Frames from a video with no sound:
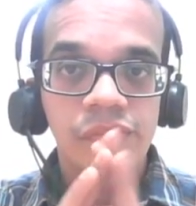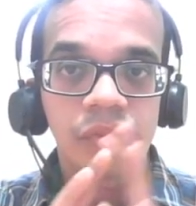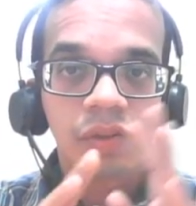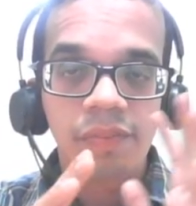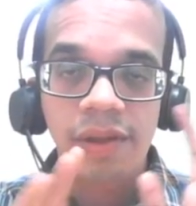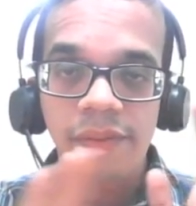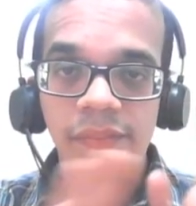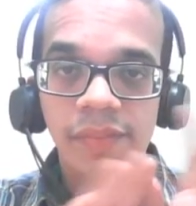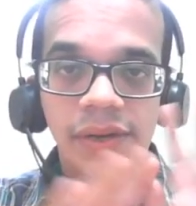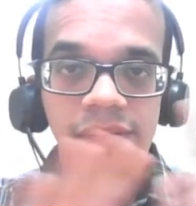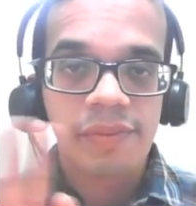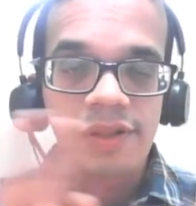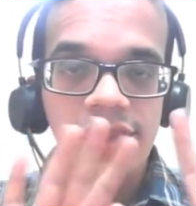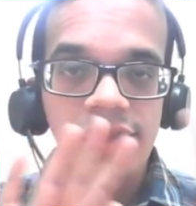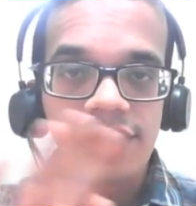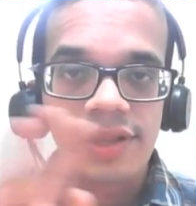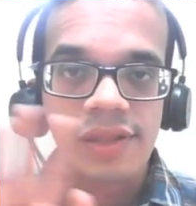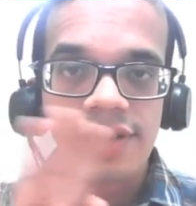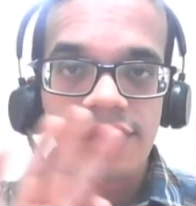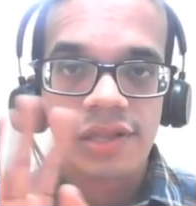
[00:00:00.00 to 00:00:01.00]
People
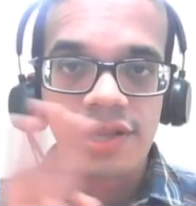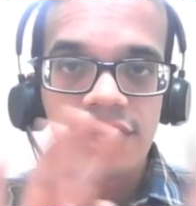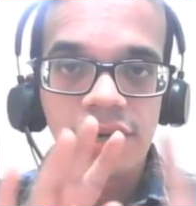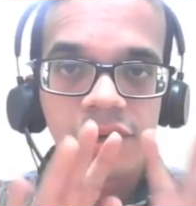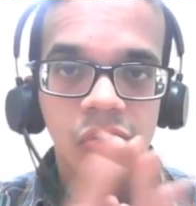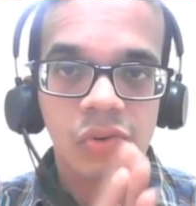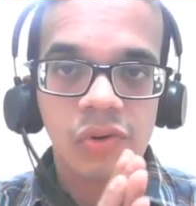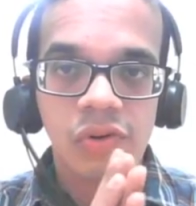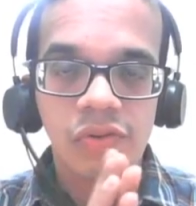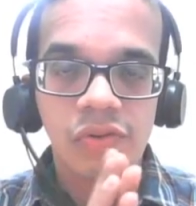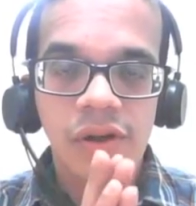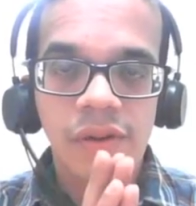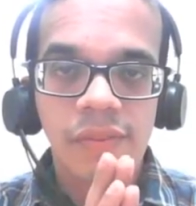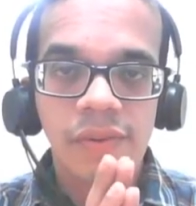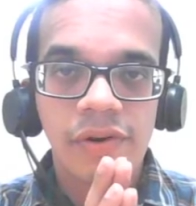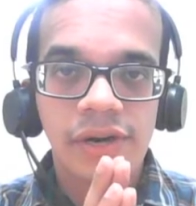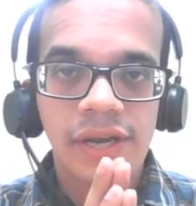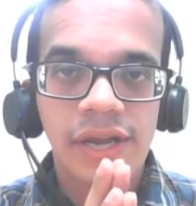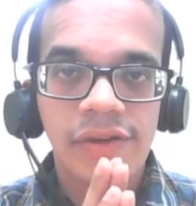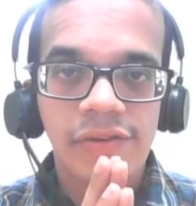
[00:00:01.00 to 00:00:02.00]
business doesn't know
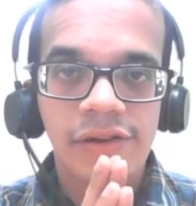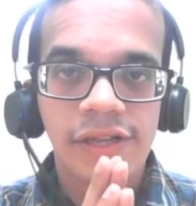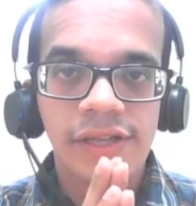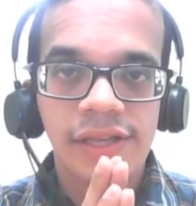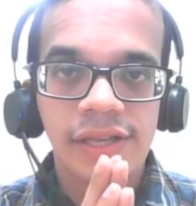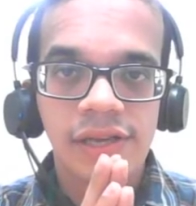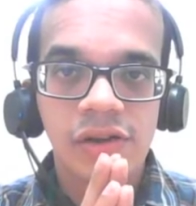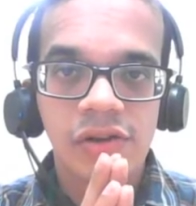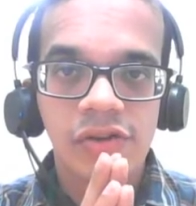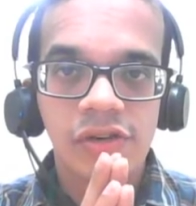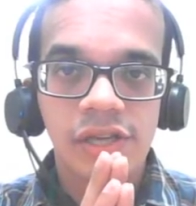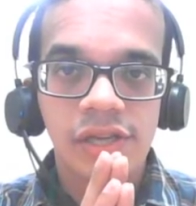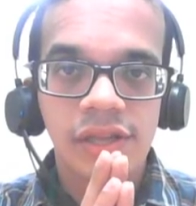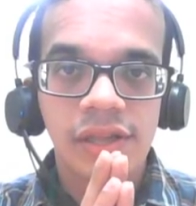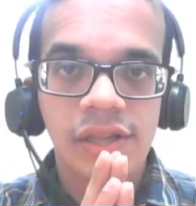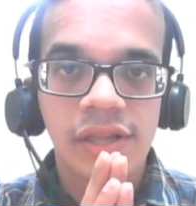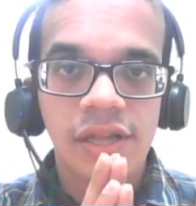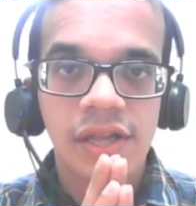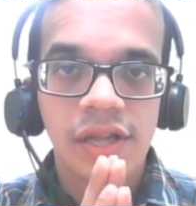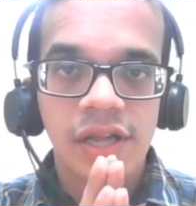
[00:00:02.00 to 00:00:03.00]
about everything on this.
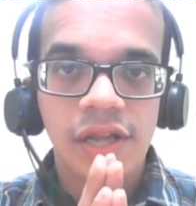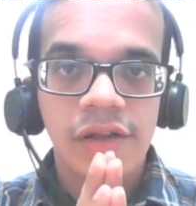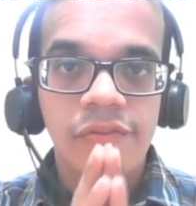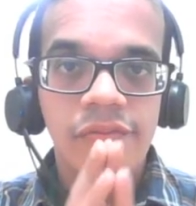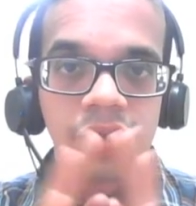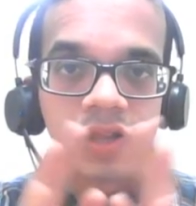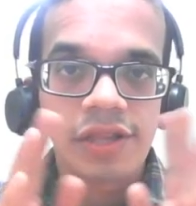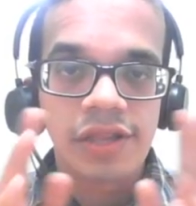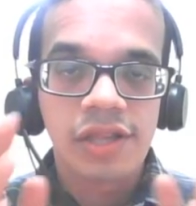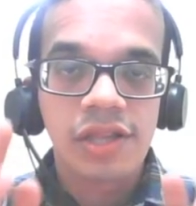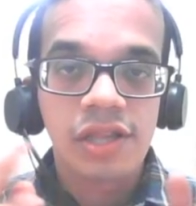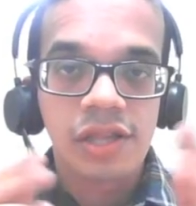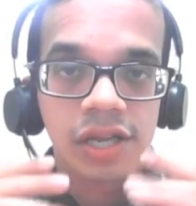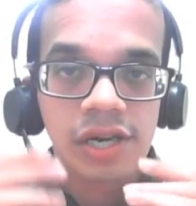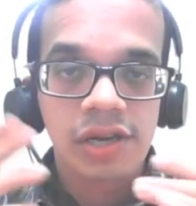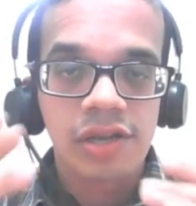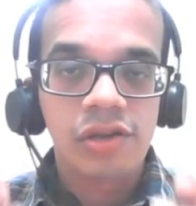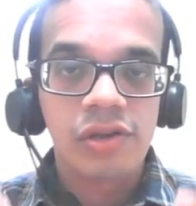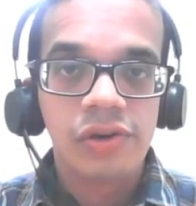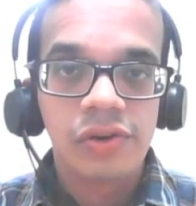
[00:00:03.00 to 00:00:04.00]
Business
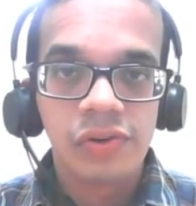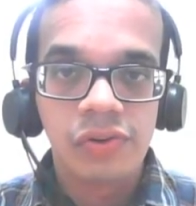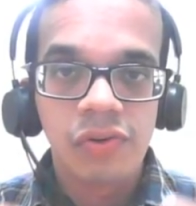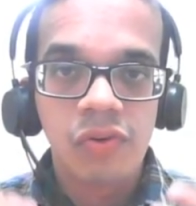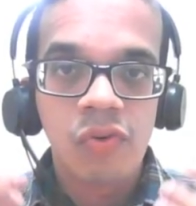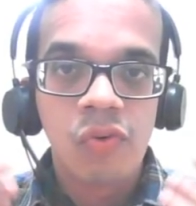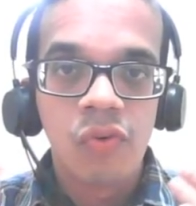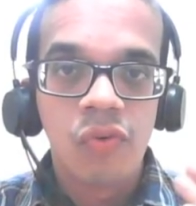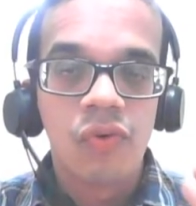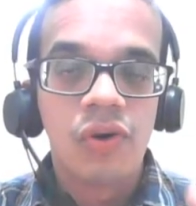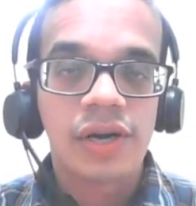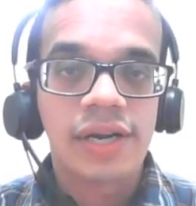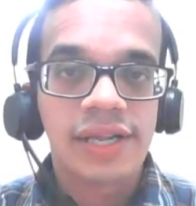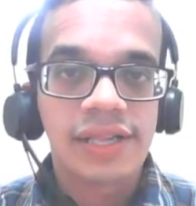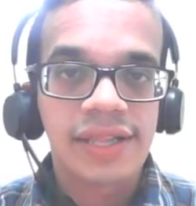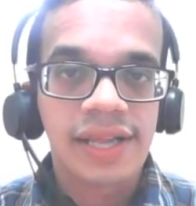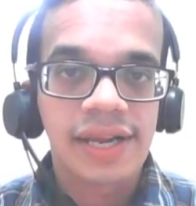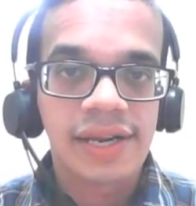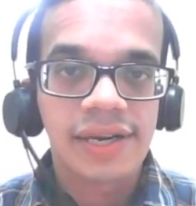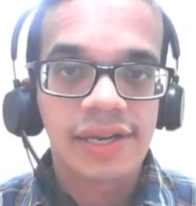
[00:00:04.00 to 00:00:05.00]
needs to know what
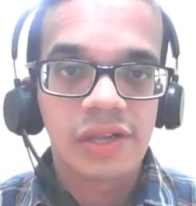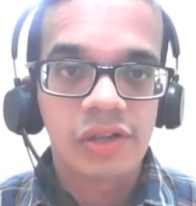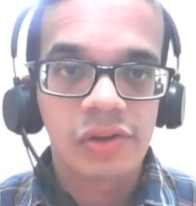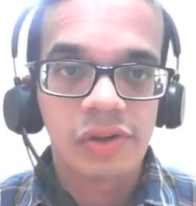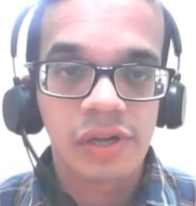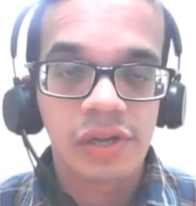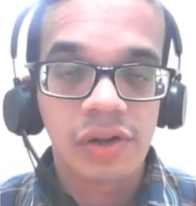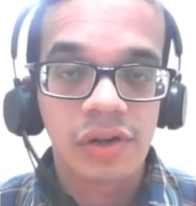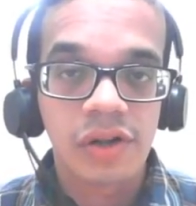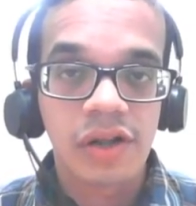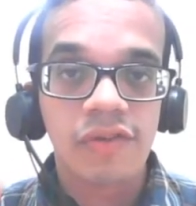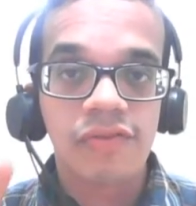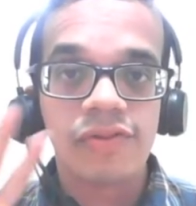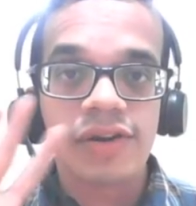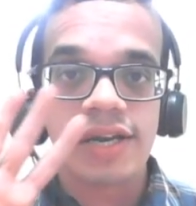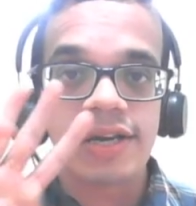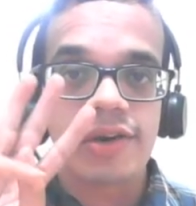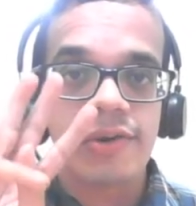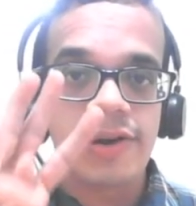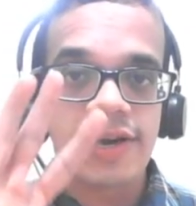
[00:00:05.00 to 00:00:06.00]
exactly is going. If
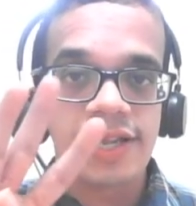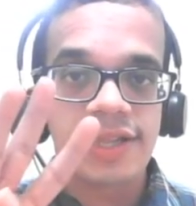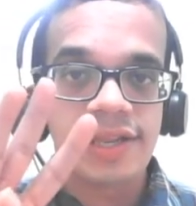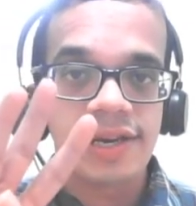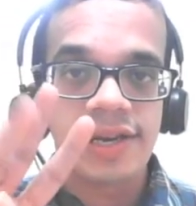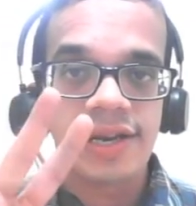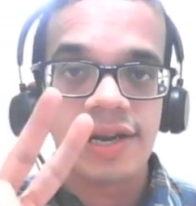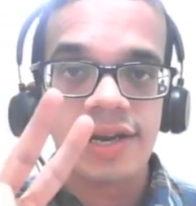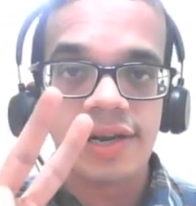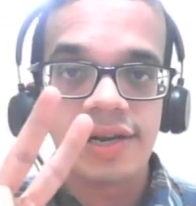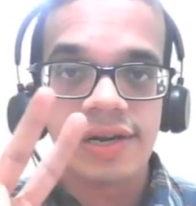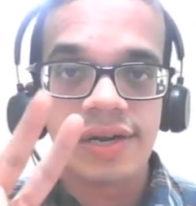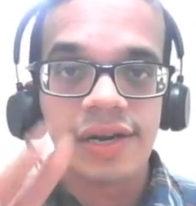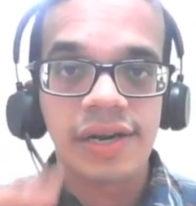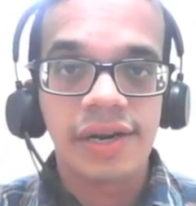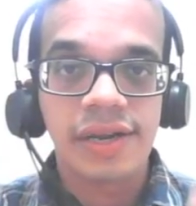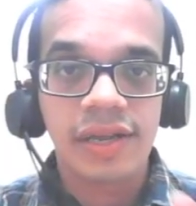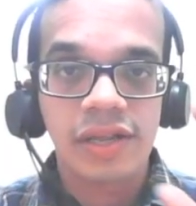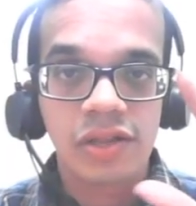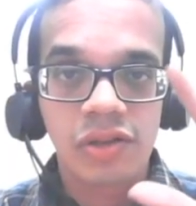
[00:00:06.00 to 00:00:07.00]
that
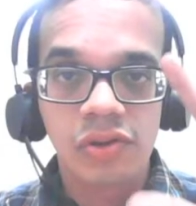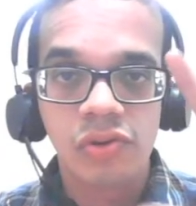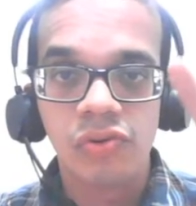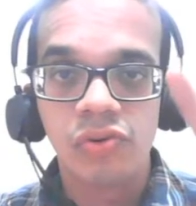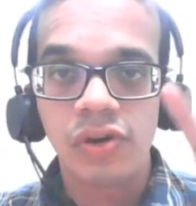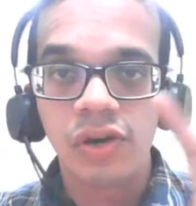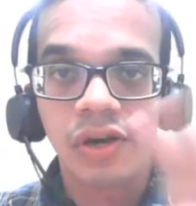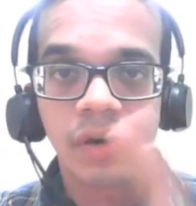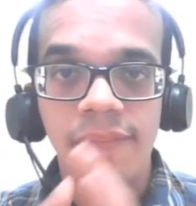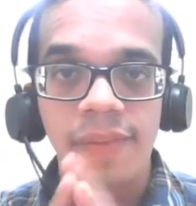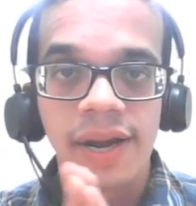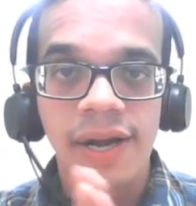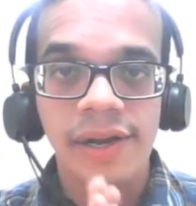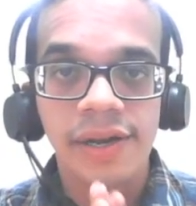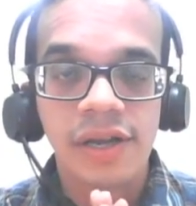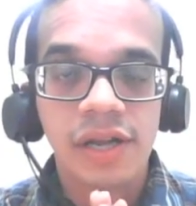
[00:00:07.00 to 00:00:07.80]
2300 is good or bad,